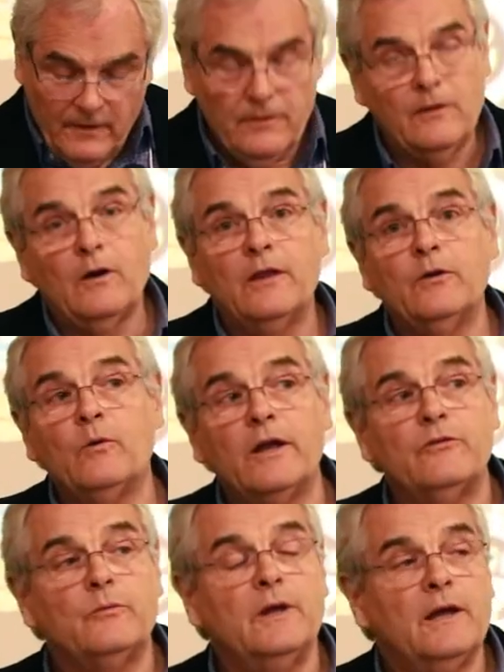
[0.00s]
The other
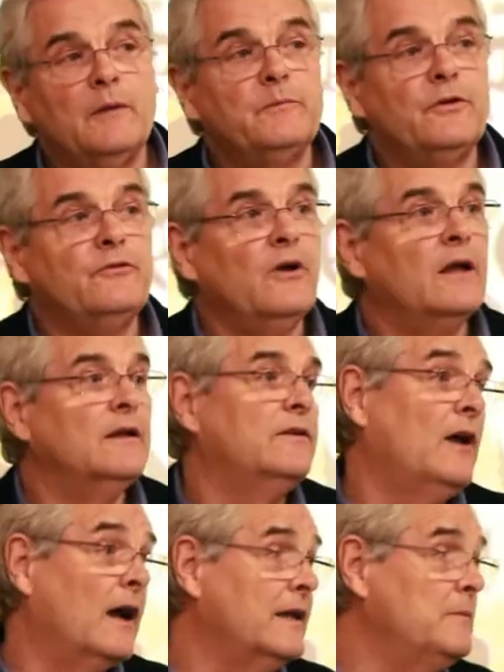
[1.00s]
ways we help to try to
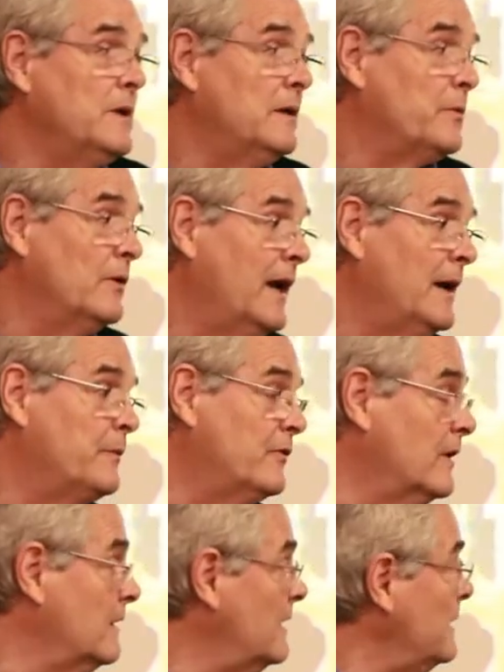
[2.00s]
document
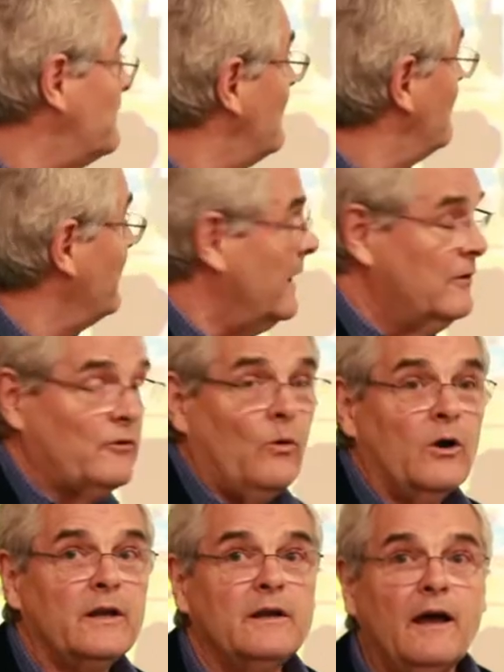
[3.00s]
perhaps and keep things
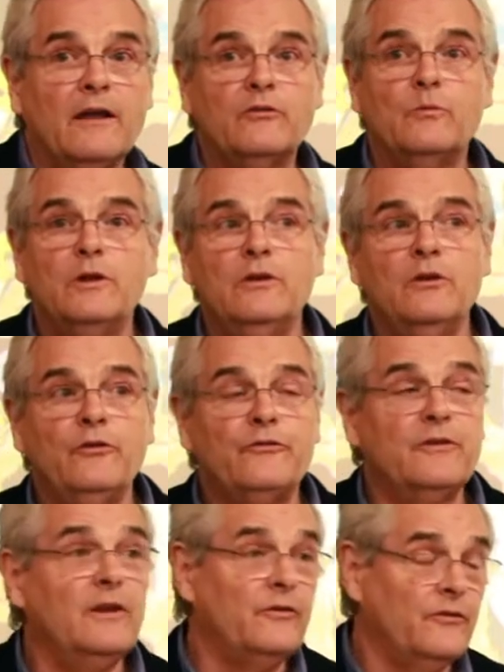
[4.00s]
organized, we
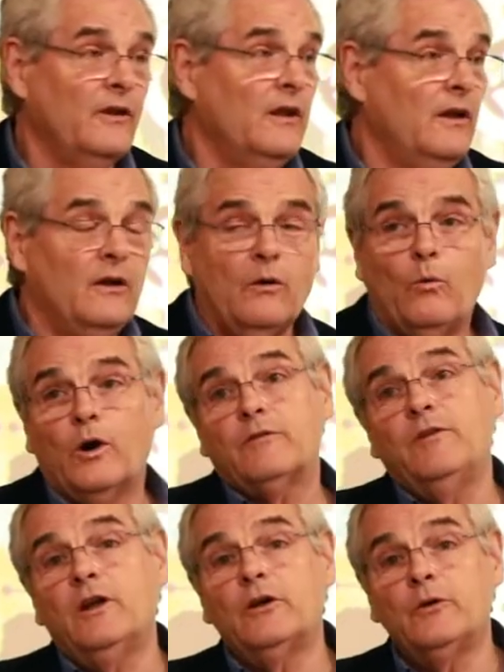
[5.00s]
use this
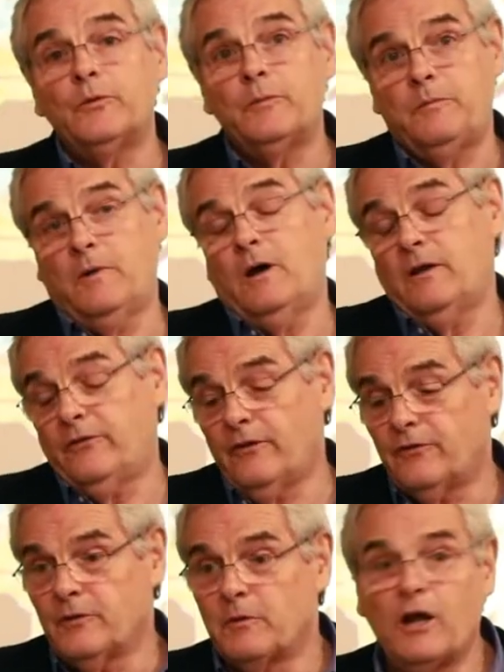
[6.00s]
workflow uh,
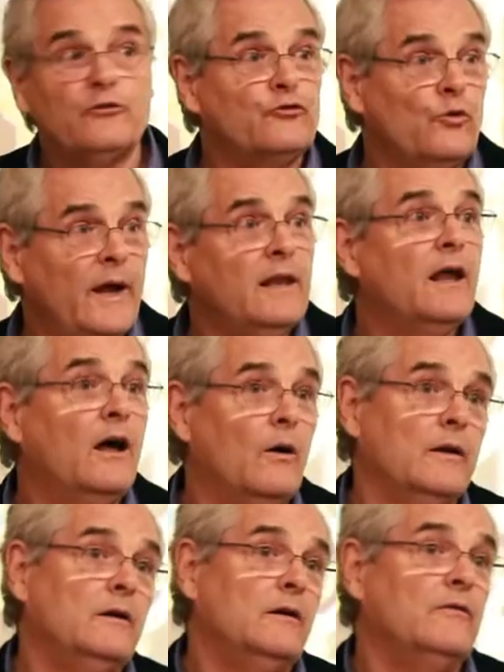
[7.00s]
system called
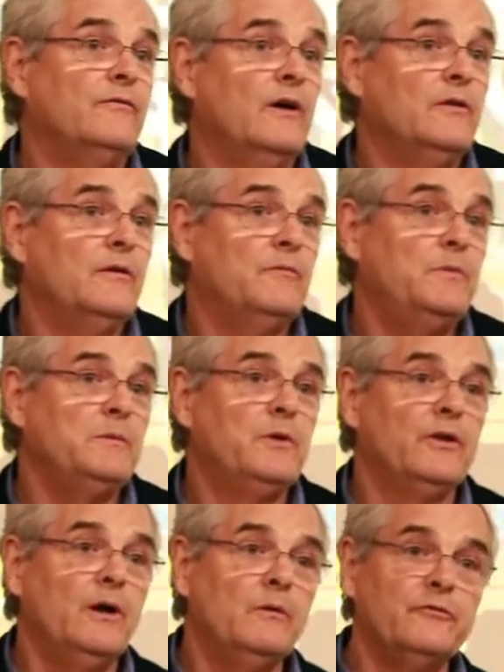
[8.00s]
Trello. If
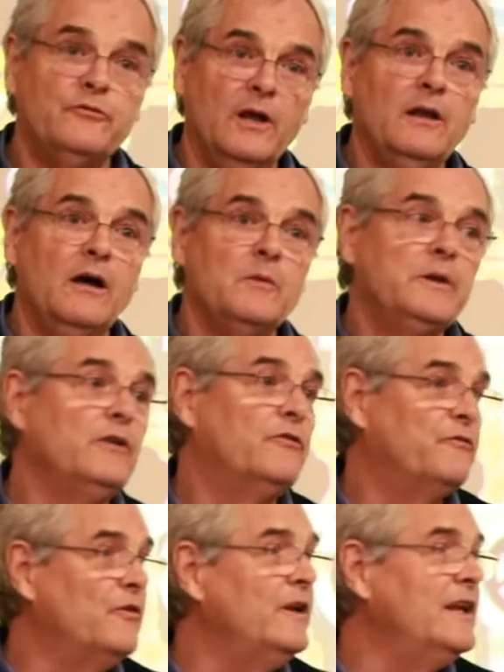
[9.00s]
people know Trello, but
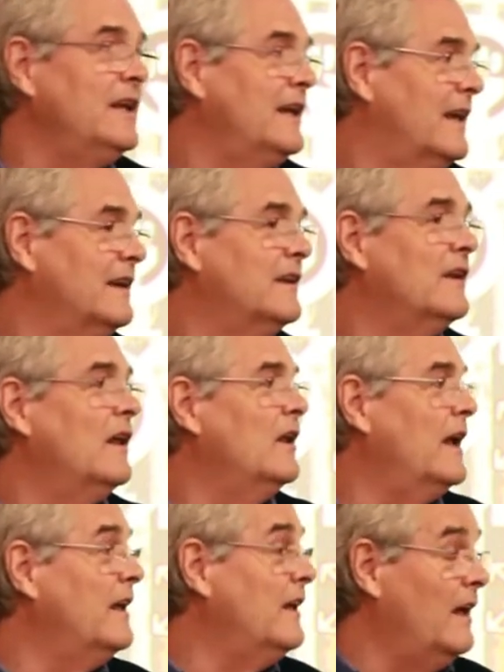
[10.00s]
it's free and it
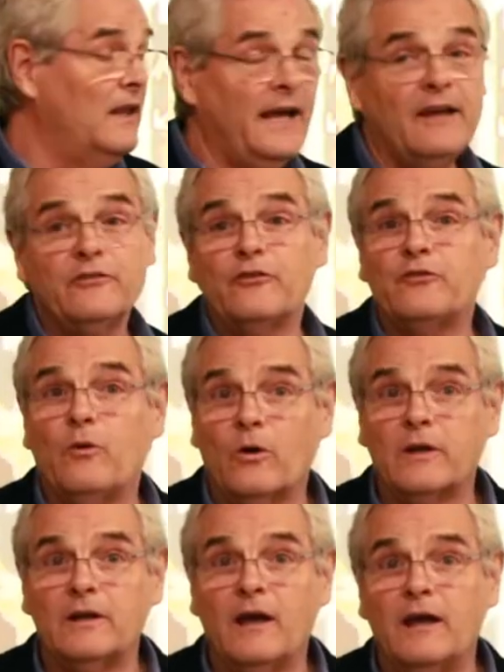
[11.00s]
allows us to
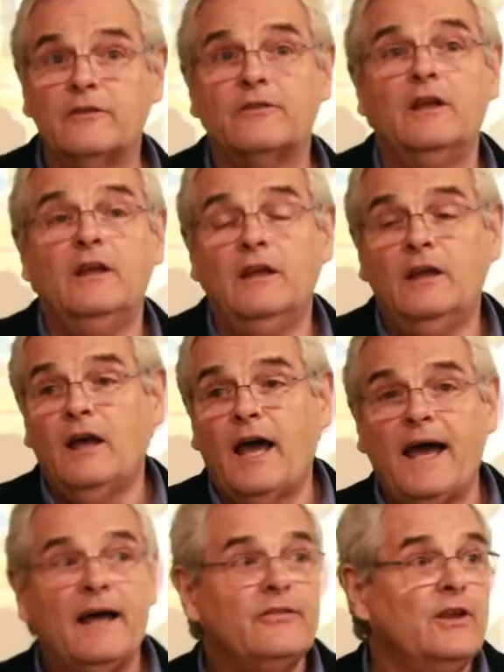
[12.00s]
organize
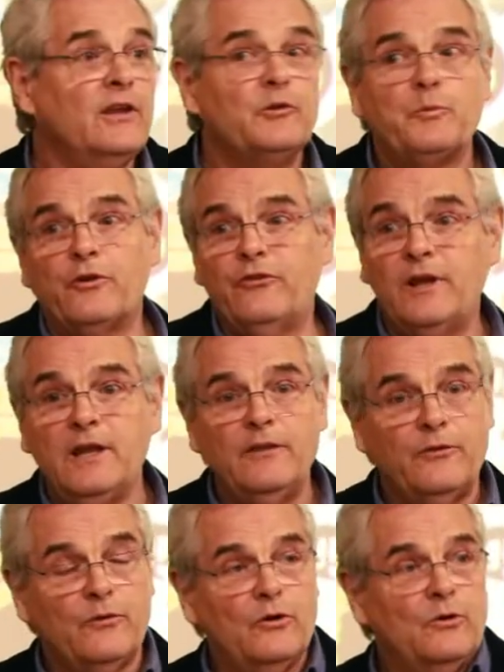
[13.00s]
how things
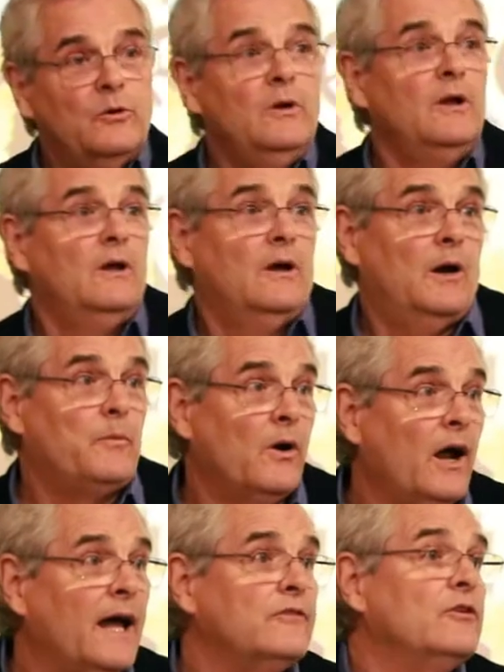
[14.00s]
proceed through a
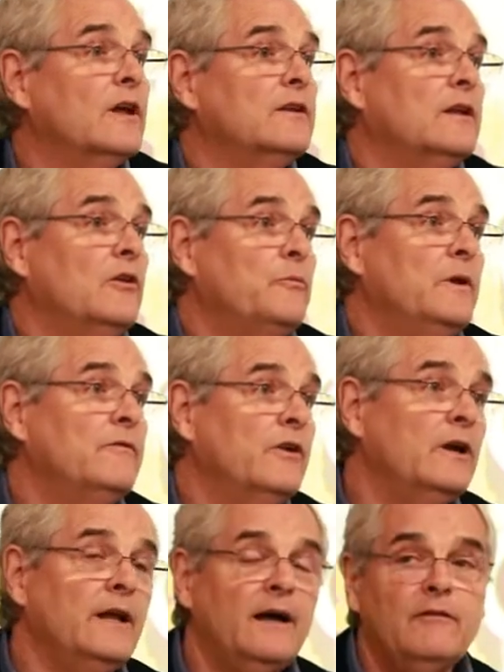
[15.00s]
project, and it's been
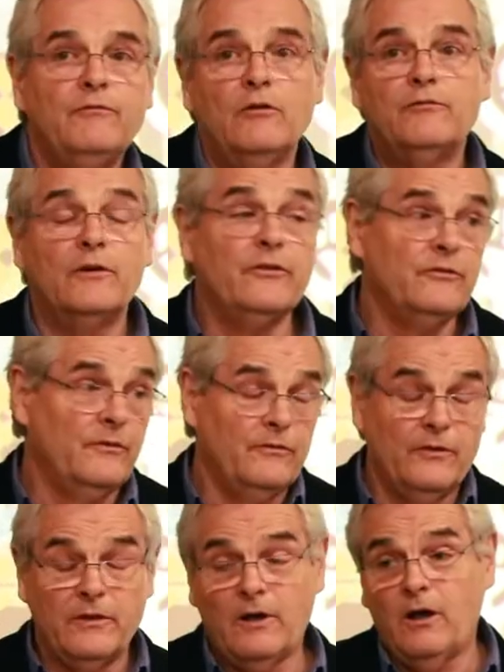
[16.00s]
very helpful for,
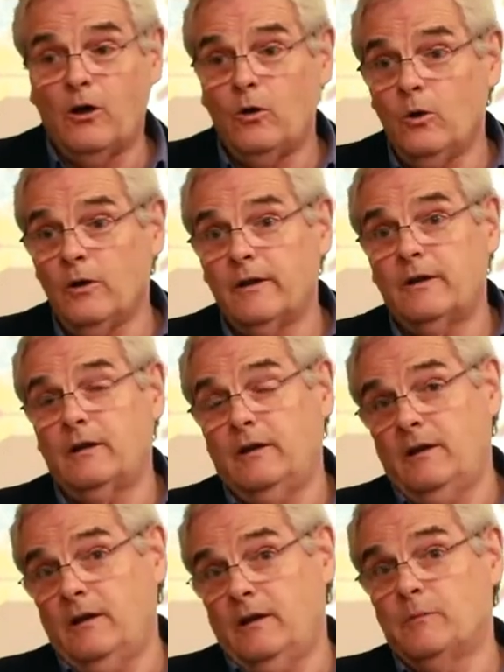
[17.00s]
for the whole
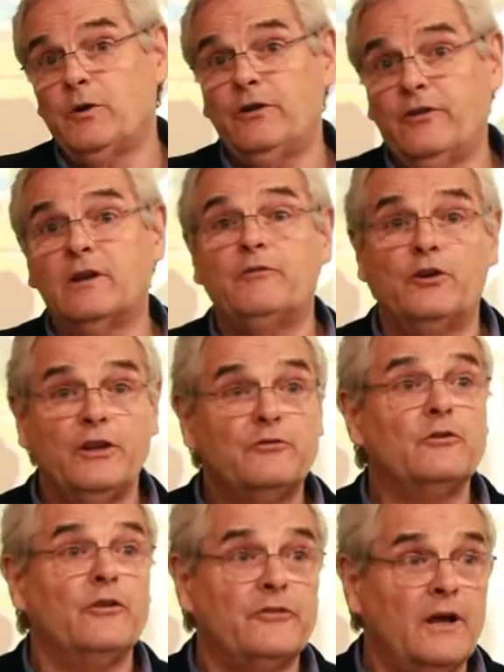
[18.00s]
Emory Center for
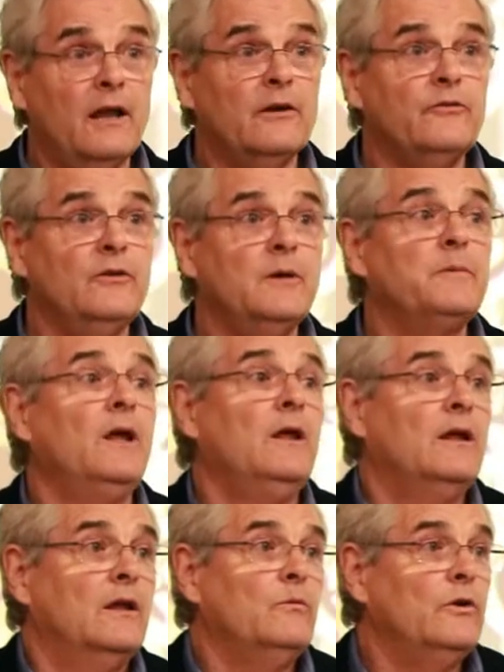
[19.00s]
Digital
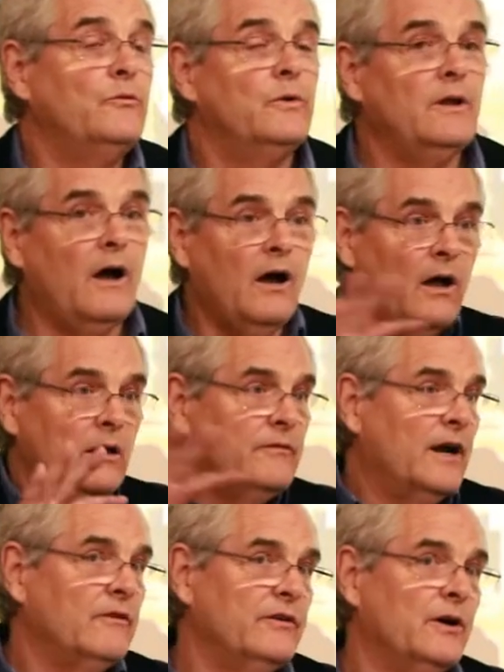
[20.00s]
Scholarship, in which we, all
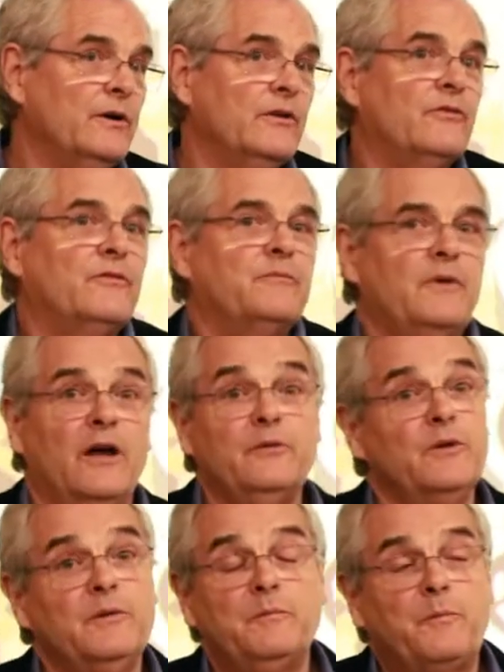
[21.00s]
of our various
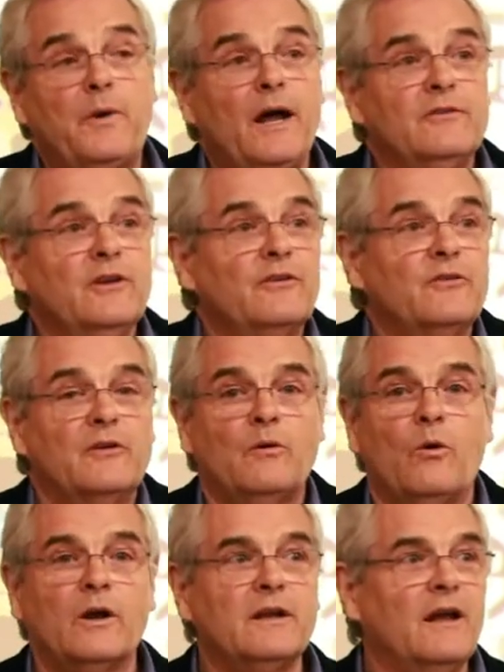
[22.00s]
hundred projects
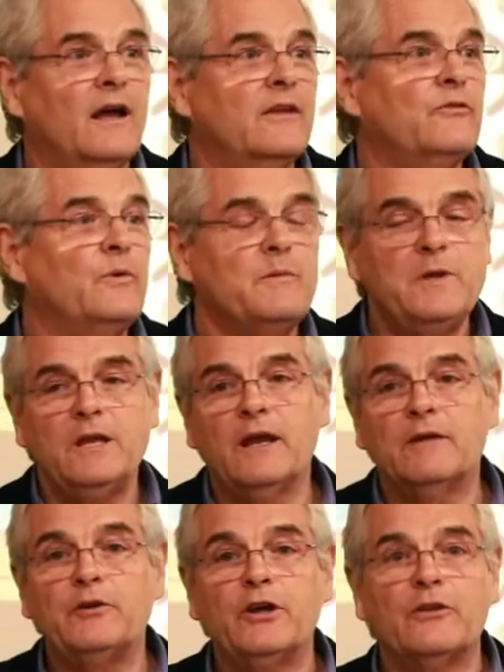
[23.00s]
are organized. We meet
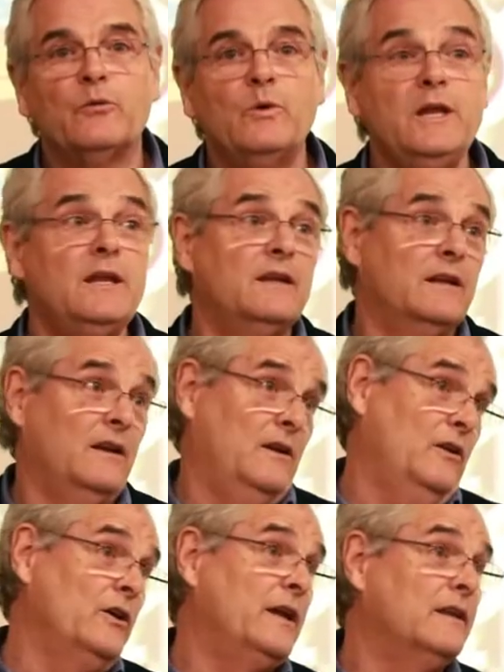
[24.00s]
every other week
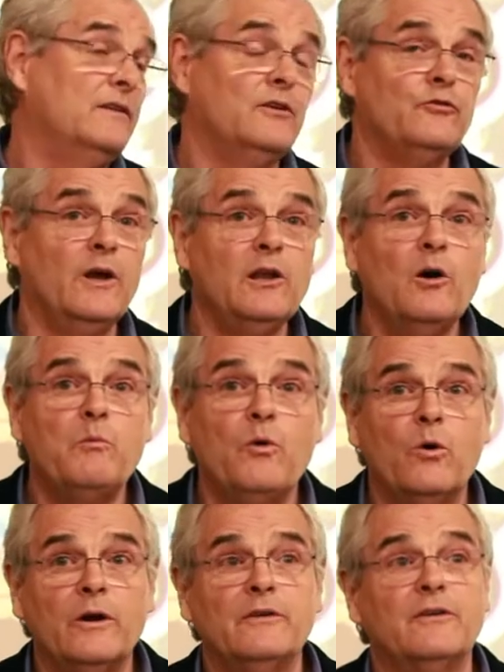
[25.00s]
and look at the Trello
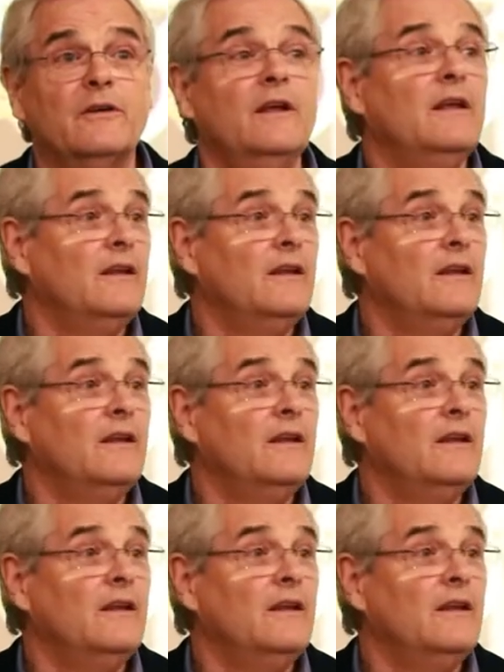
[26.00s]
board and